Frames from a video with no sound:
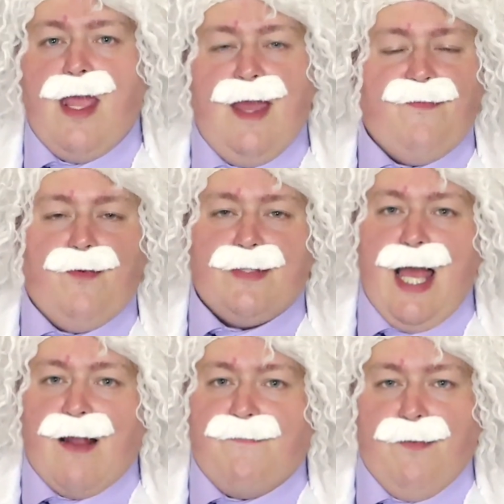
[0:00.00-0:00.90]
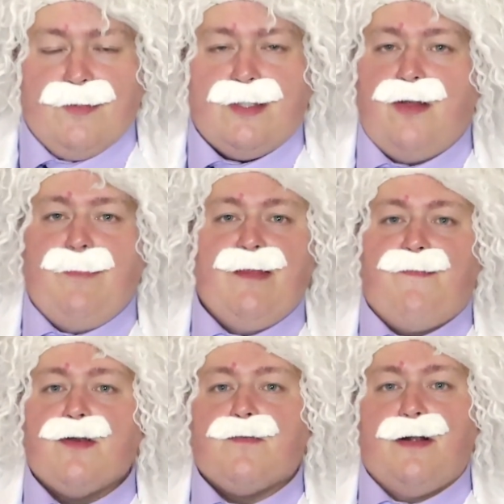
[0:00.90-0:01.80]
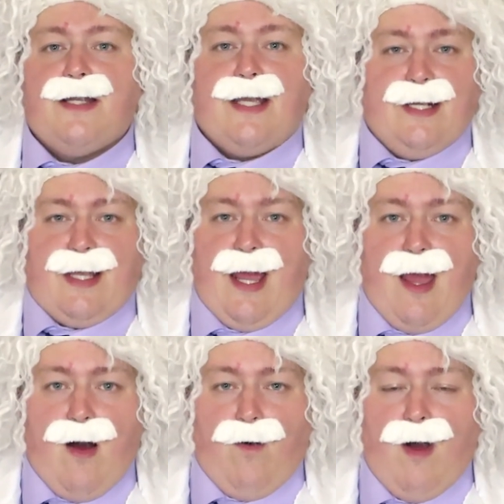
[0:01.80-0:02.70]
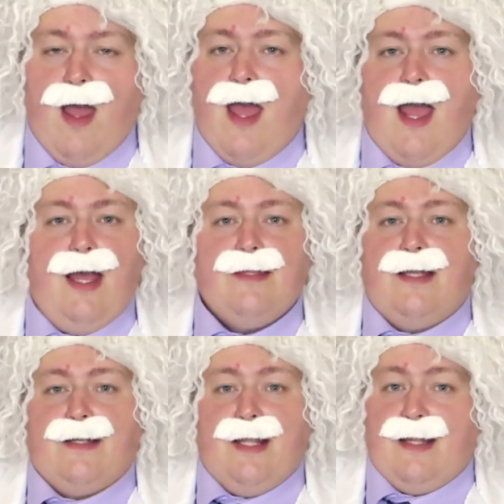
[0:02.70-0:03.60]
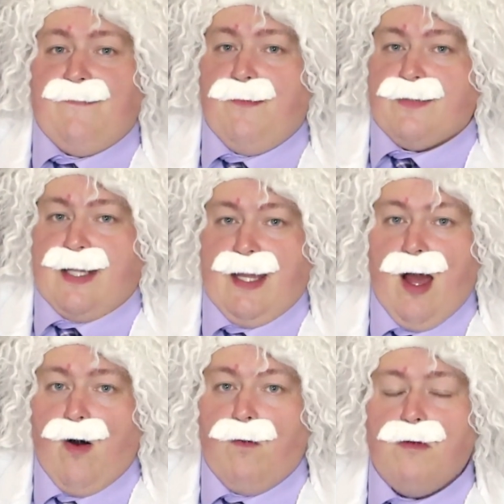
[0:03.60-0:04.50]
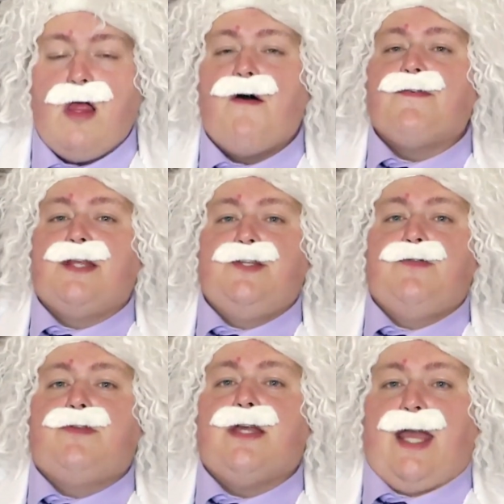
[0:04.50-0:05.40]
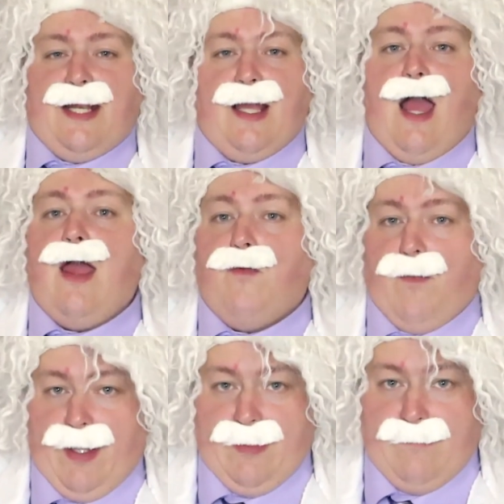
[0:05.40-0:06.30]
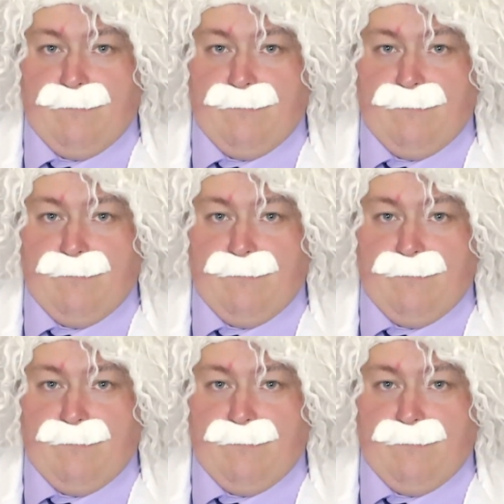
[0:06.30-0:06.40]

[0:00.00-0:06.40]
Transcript: If you attack first, you'll be the first one to get a KO, and then getting the first KO will often lead you to getting a win.